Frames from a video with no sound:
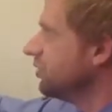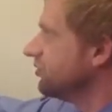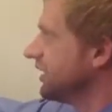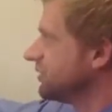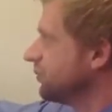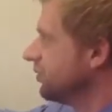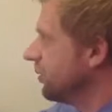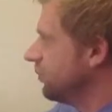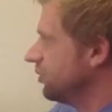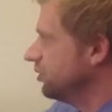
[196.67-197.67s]
your decimal
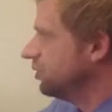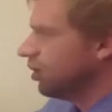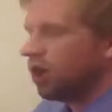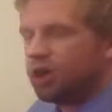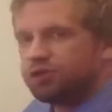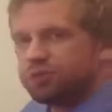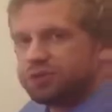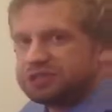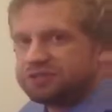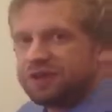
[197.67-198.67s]
number on your
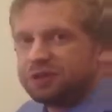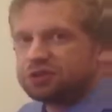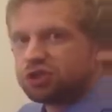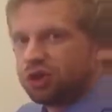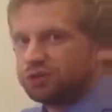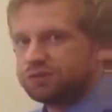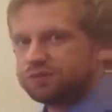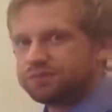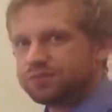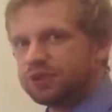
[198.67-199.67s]
place value chart.
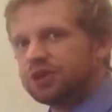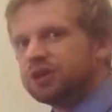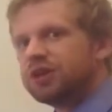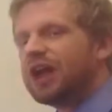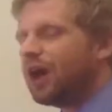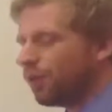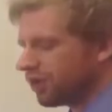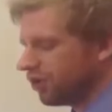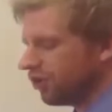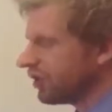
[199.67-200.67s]
Now
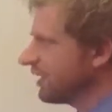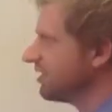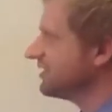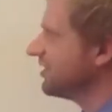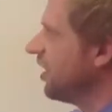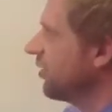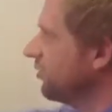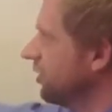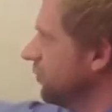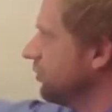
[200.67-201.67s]
we're going to look at this
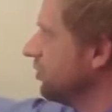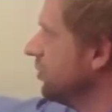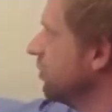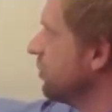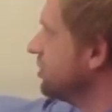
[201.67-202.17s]
other number, which